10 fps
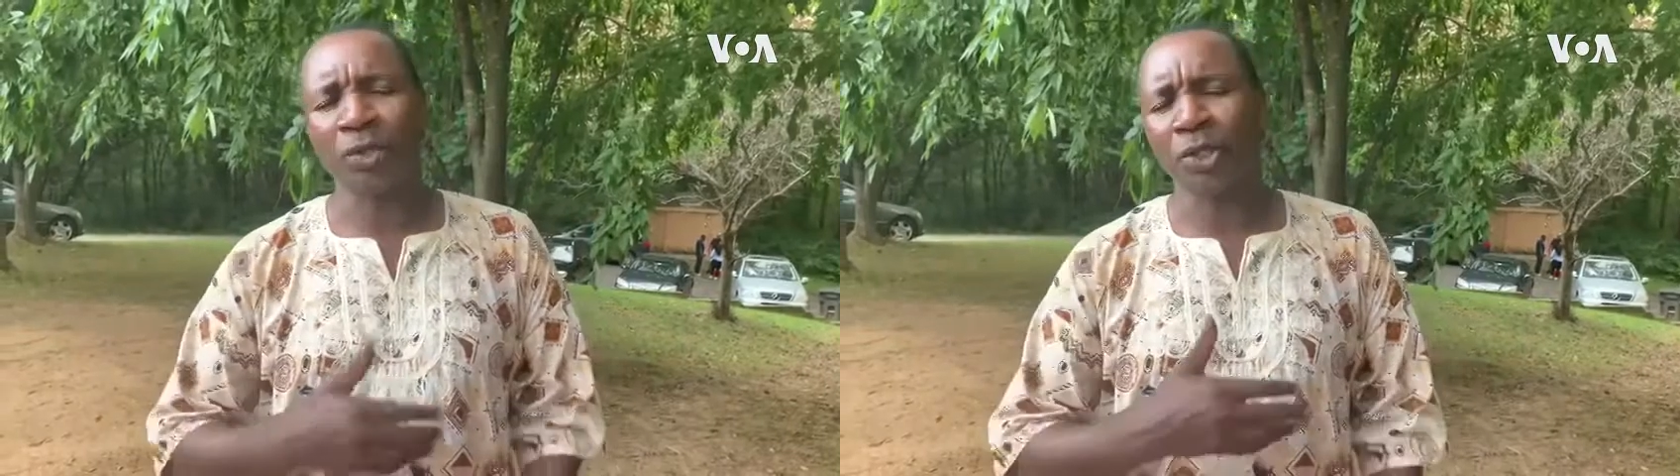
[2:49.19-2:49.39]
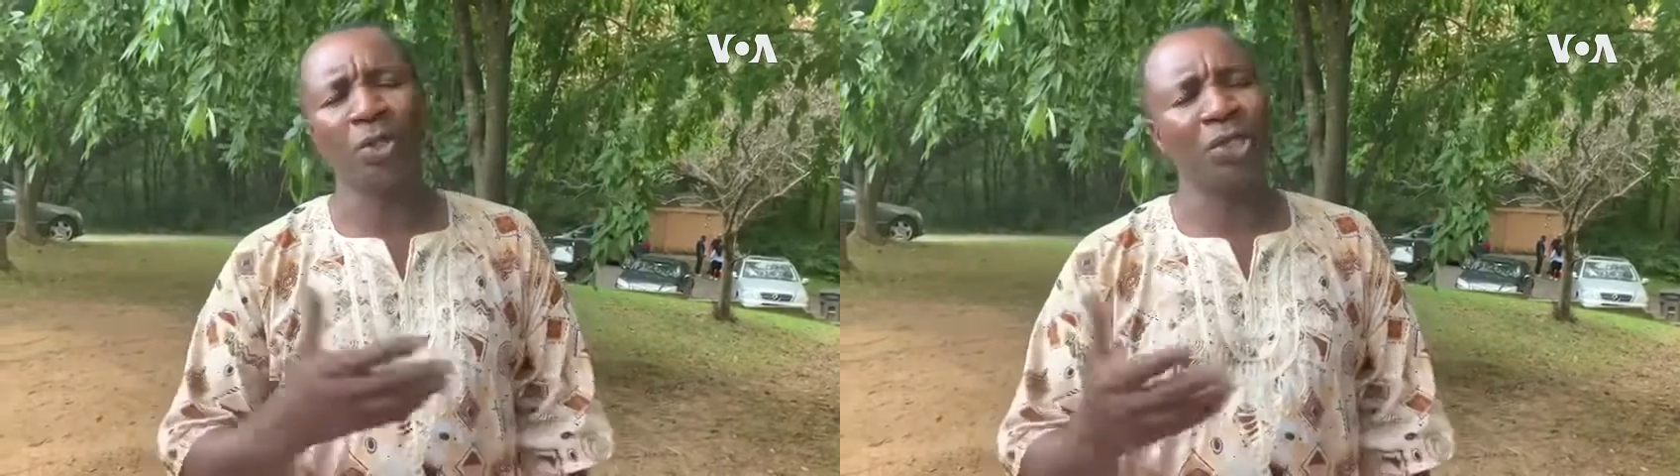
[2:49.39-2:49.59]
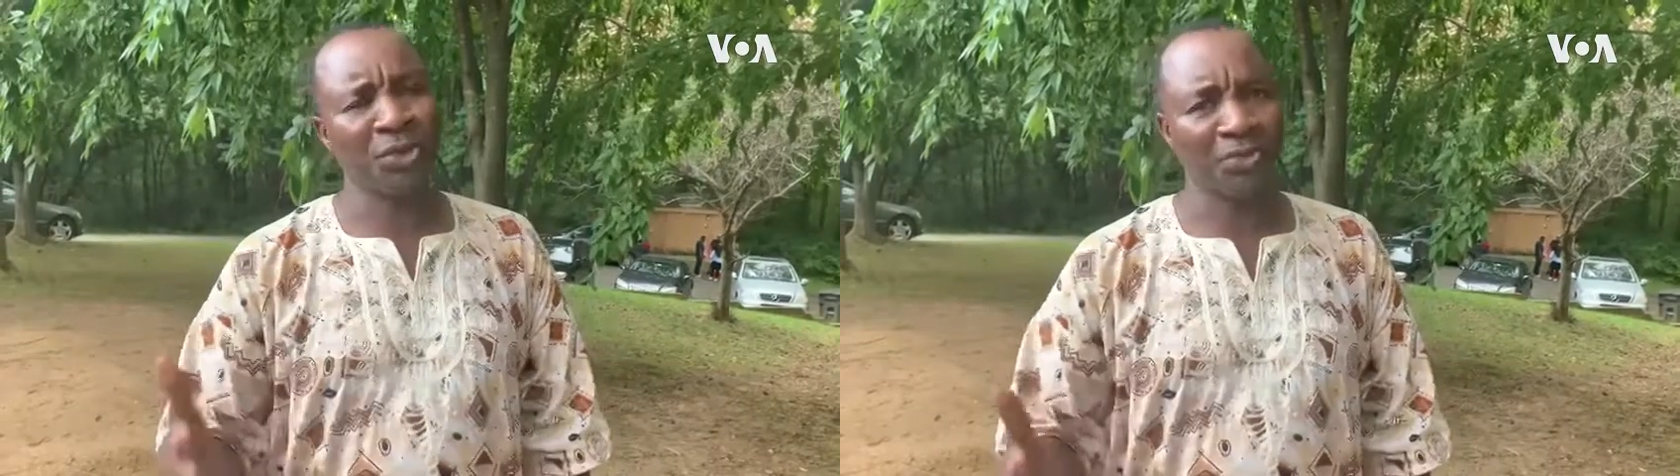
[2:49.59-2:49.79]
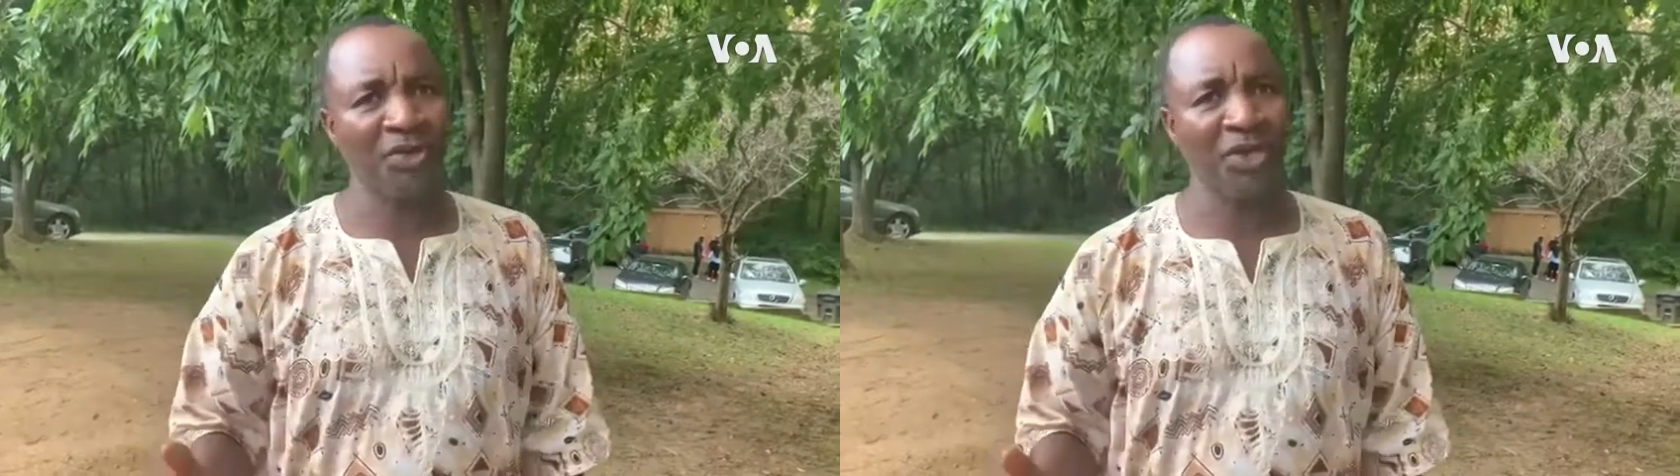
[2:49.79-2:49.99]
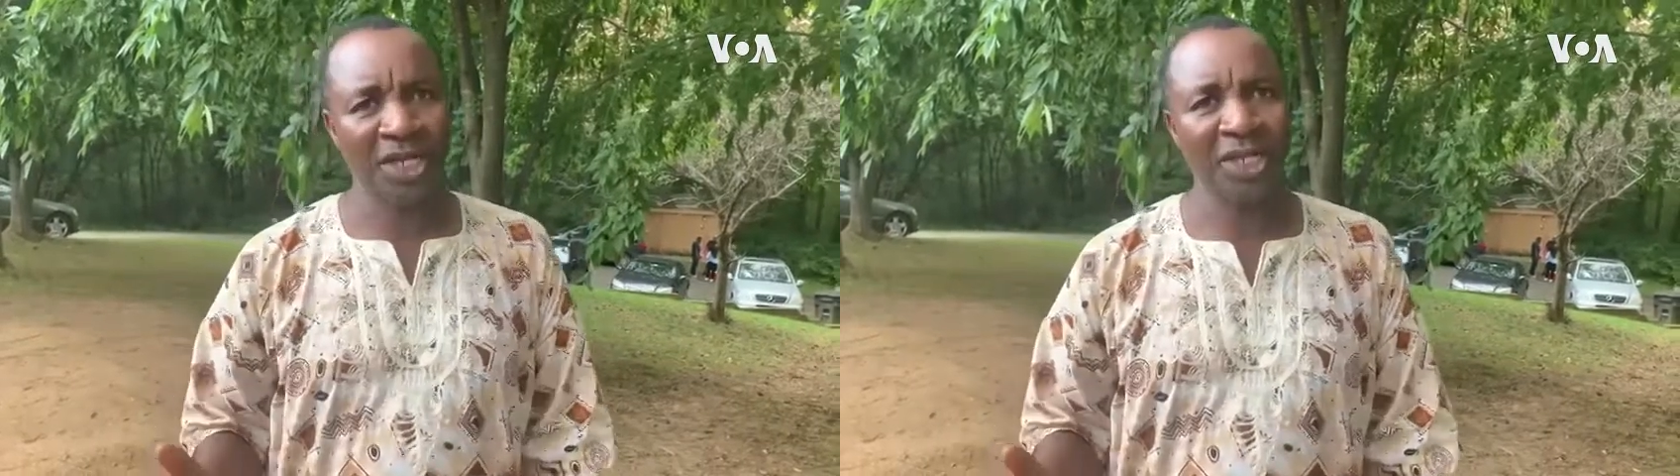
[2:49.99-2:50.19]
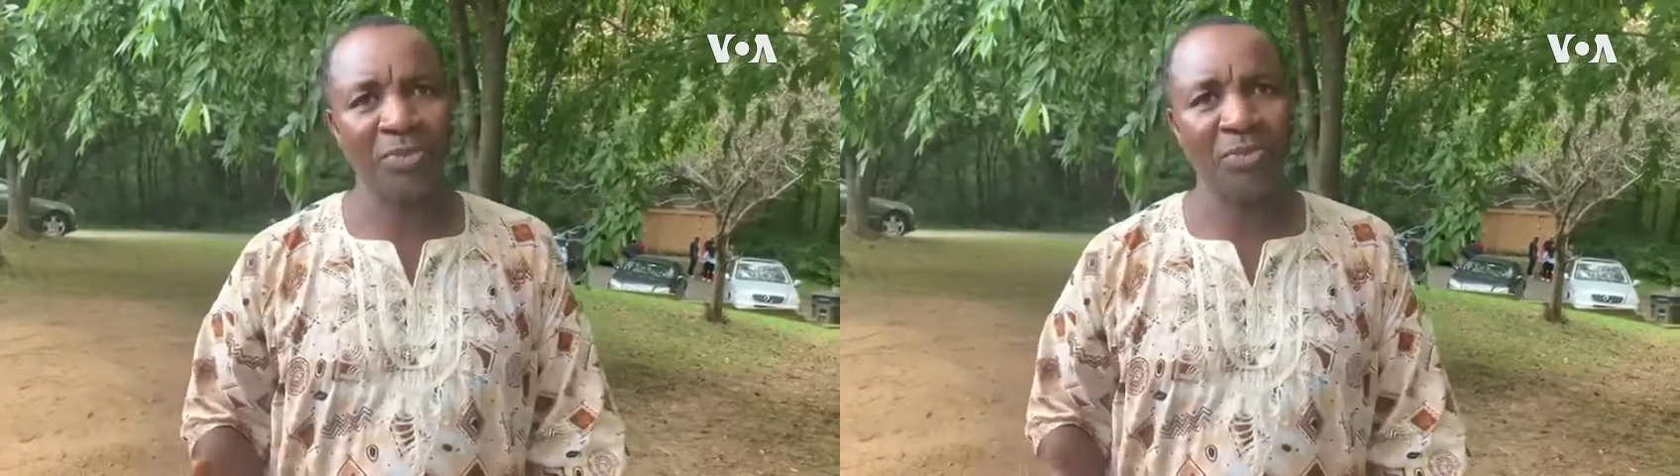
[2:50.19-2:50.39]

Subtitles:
course contributing as